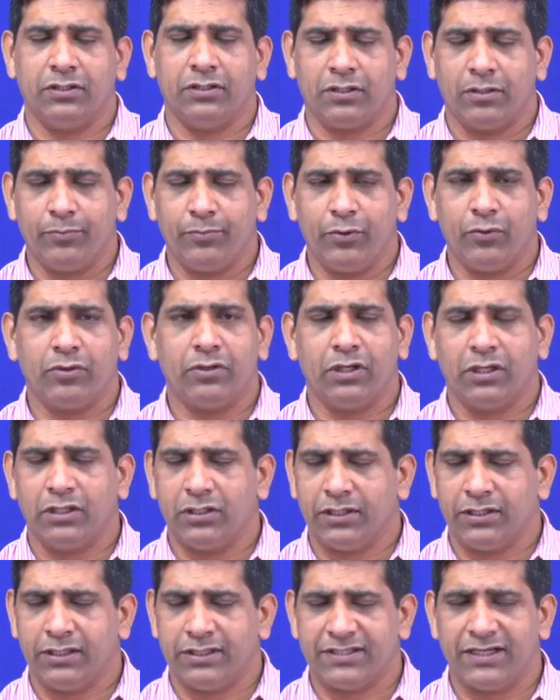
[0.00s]

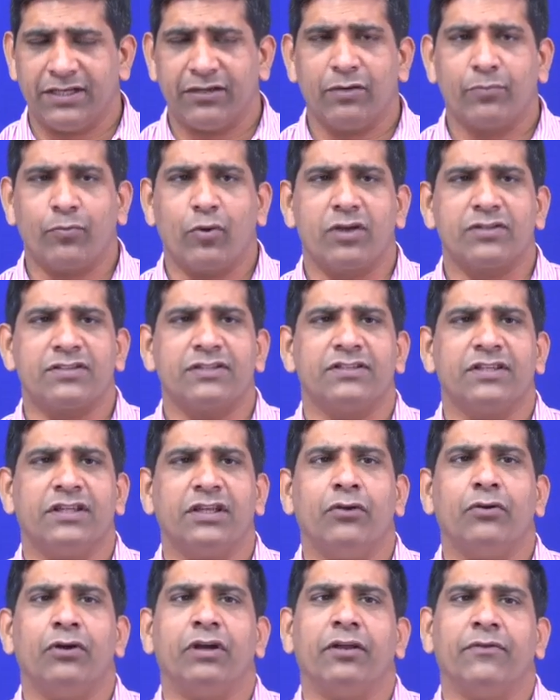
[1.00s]
computer, the central
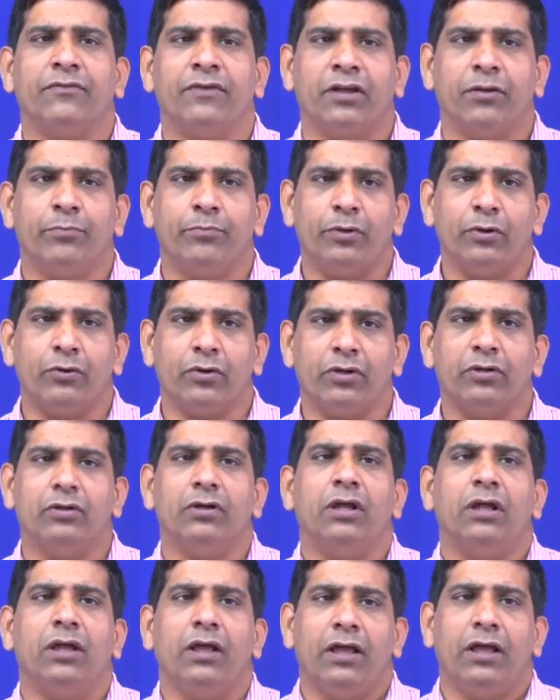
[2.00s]
processing unit of a computer.
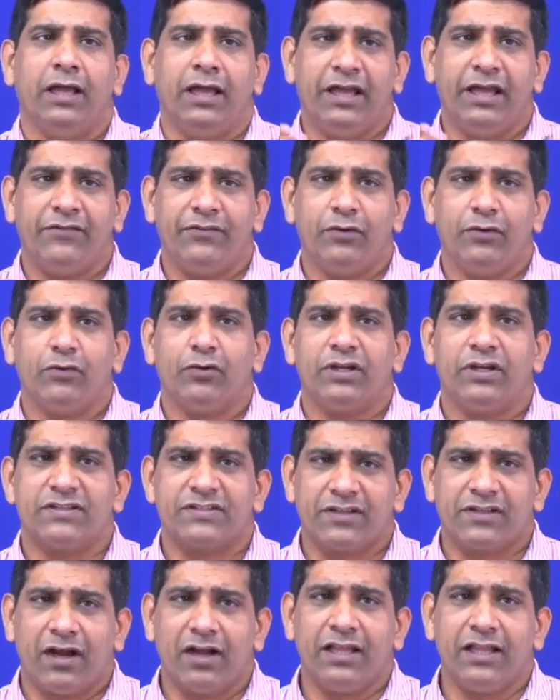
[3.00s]
If you
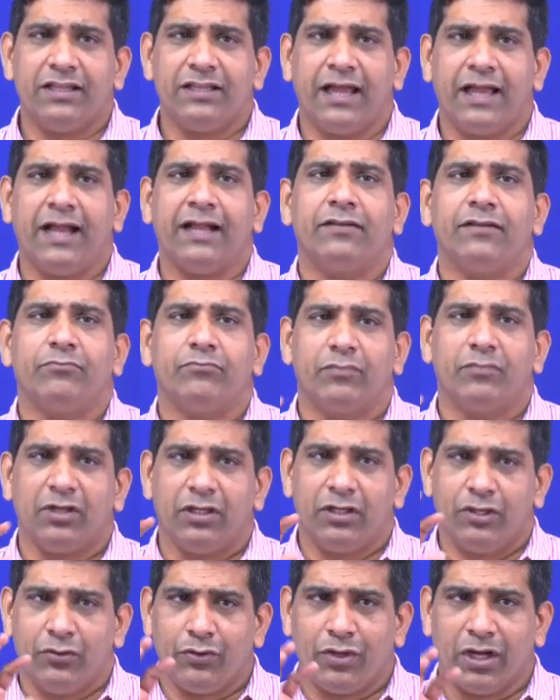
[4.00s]
discarding that,
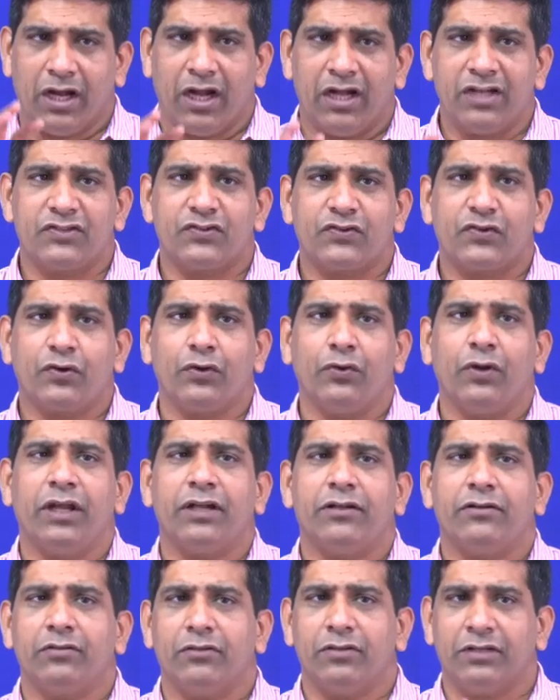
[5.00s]
you can unscrew
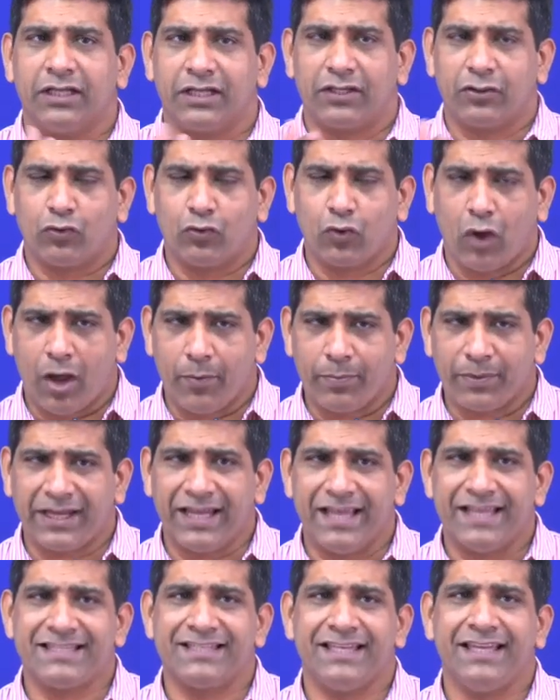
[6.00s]
it. The top
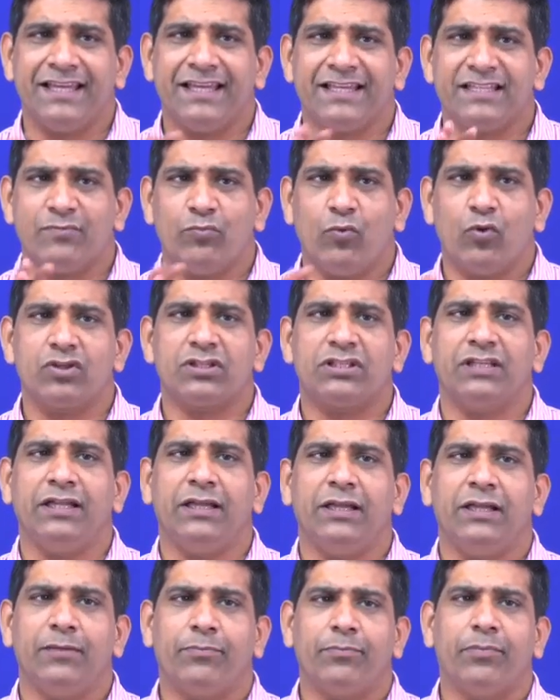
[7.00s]
casing is
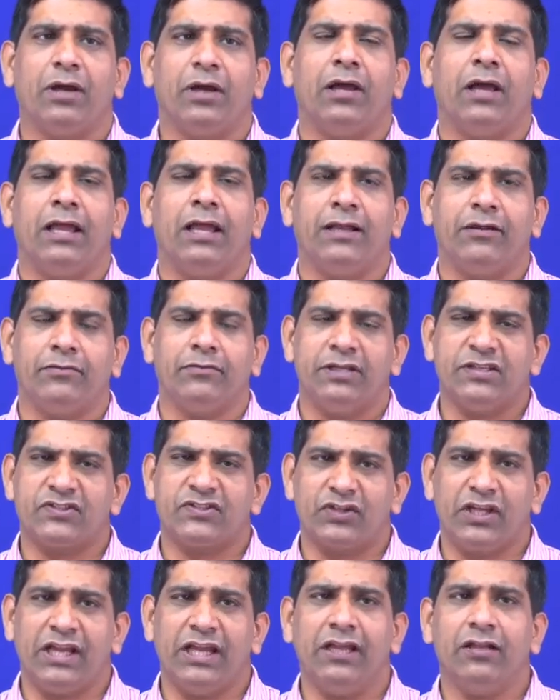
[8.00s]
mostly
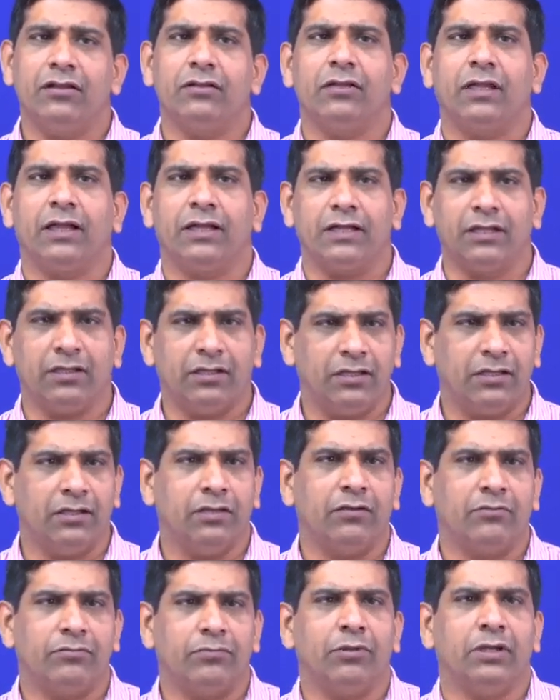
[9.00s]
steel, like
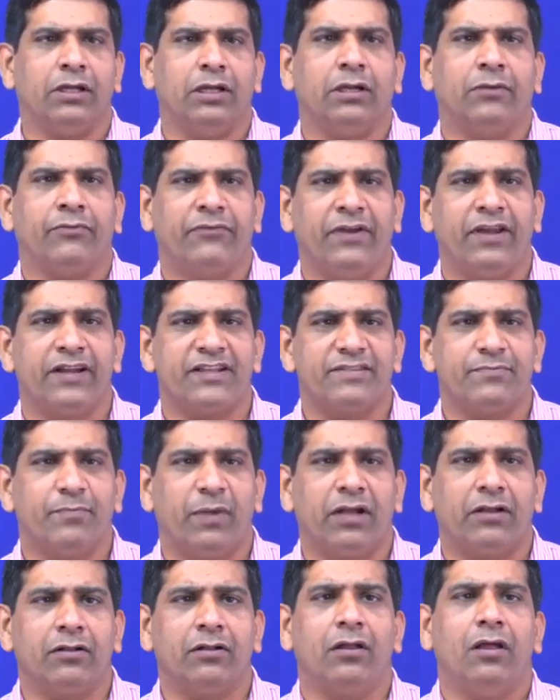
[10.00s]
a ferrous
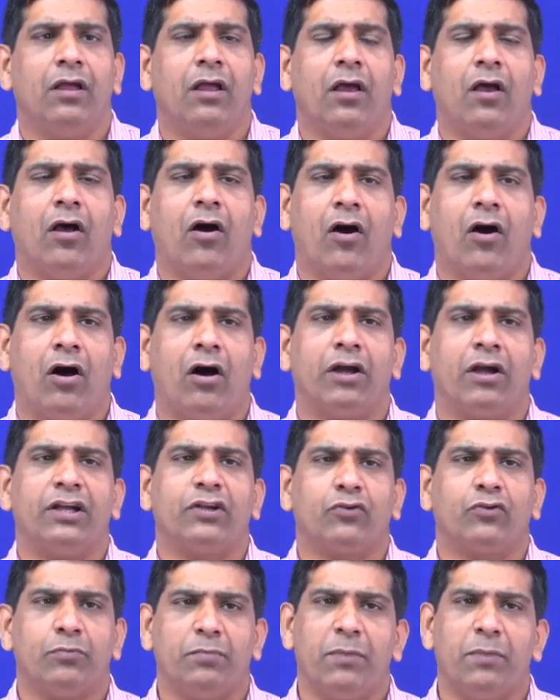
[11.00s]
metal, or
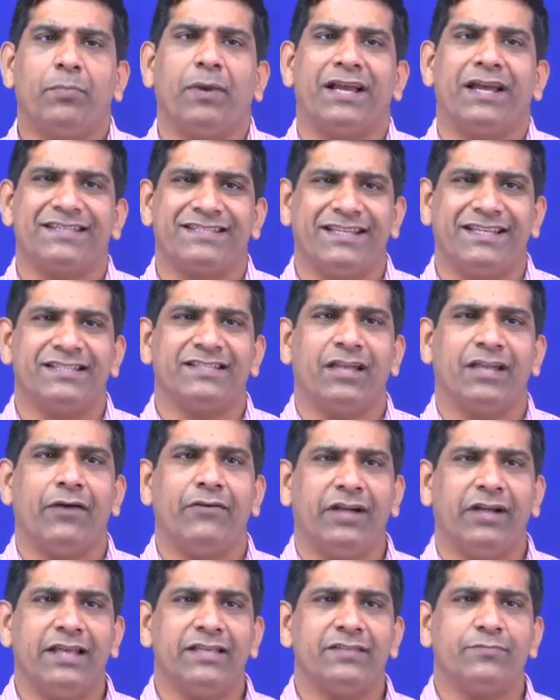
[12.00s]
it could be plastics
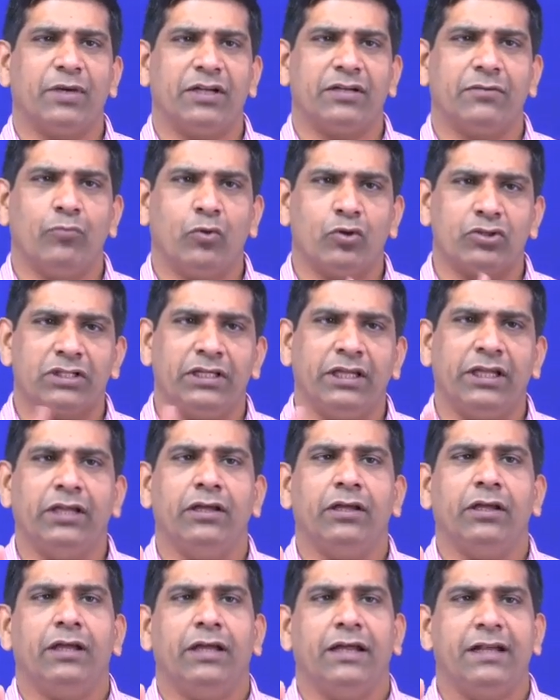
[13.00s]
nowadays, but
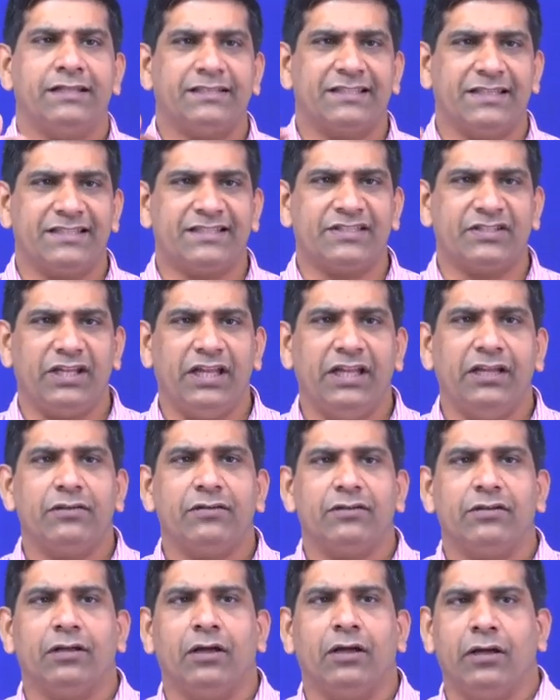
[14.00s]
mostly it's a
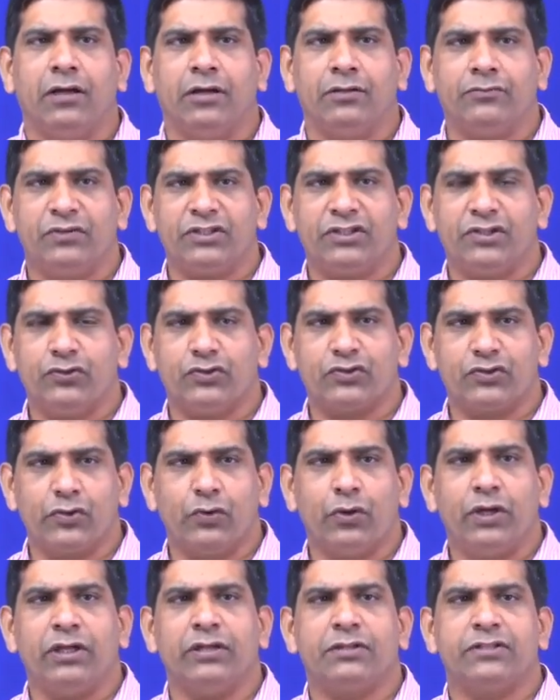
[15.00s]
steel, which you
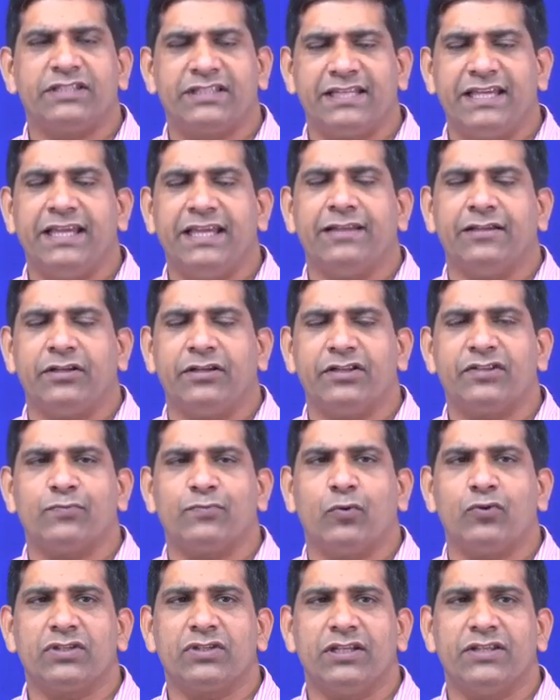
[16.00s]
see in the
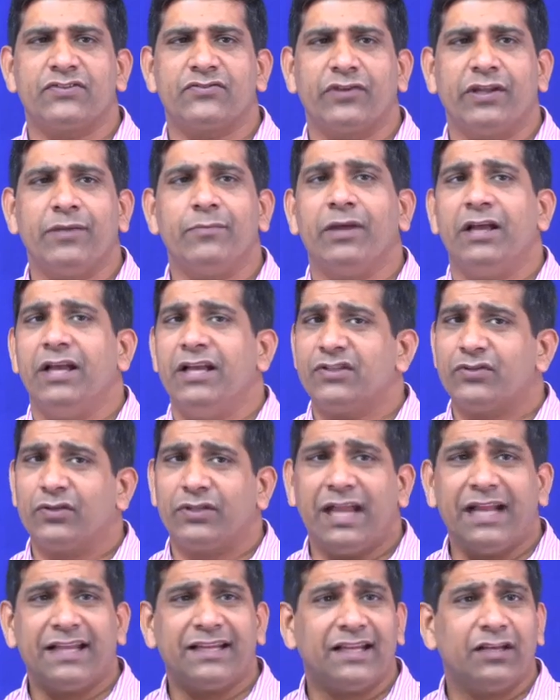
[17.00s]
disposal stream. So
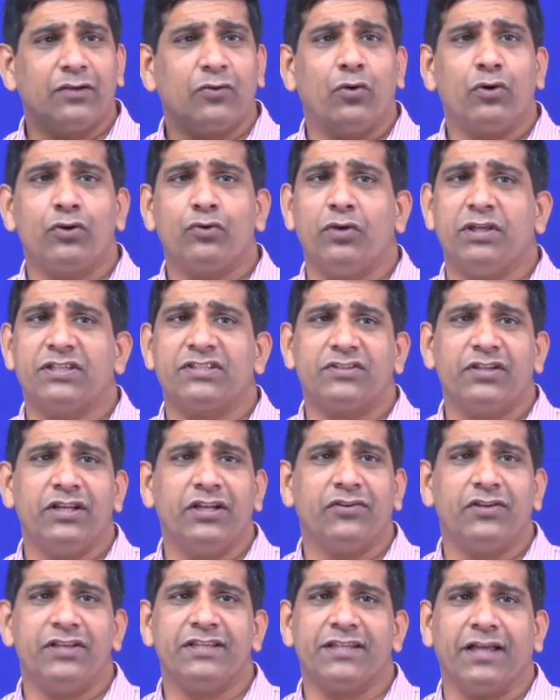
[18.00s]
that can go to a
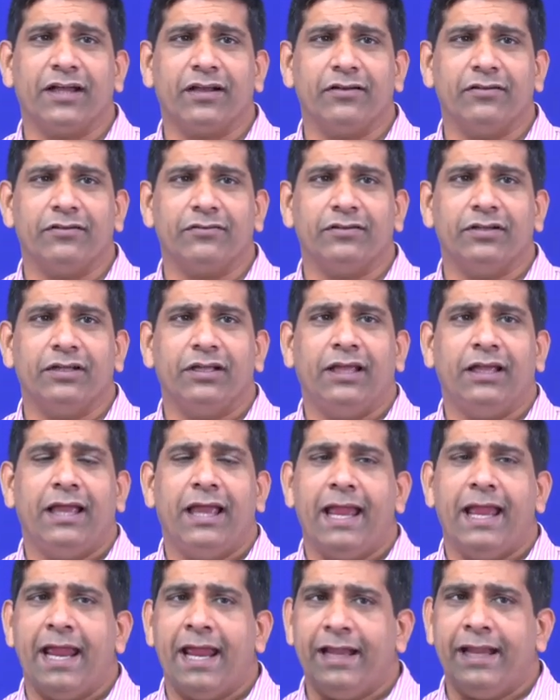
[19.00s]
steel recycler,
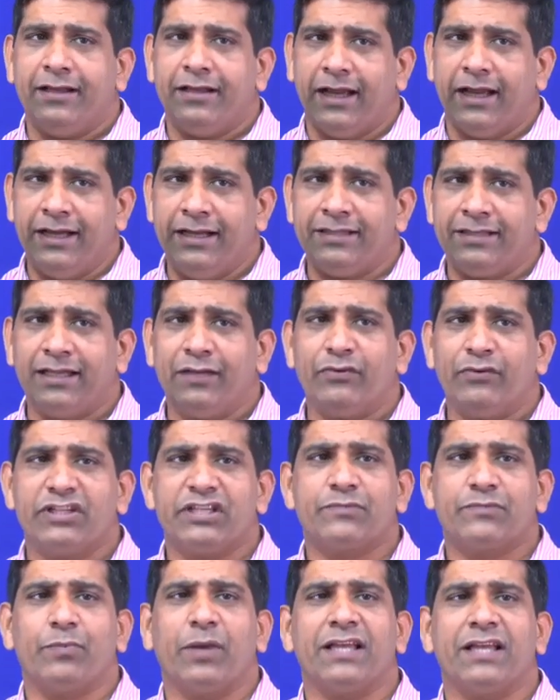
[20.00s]
and anything
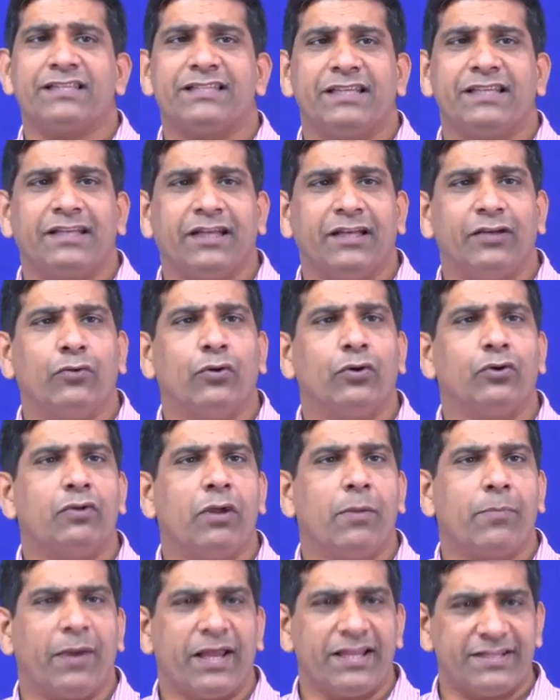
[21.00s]
which is plastic can go
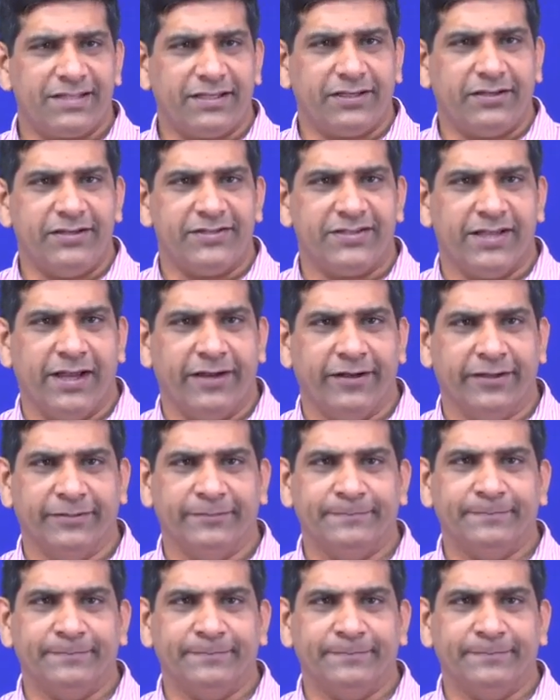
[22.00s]
to a plastic recycler.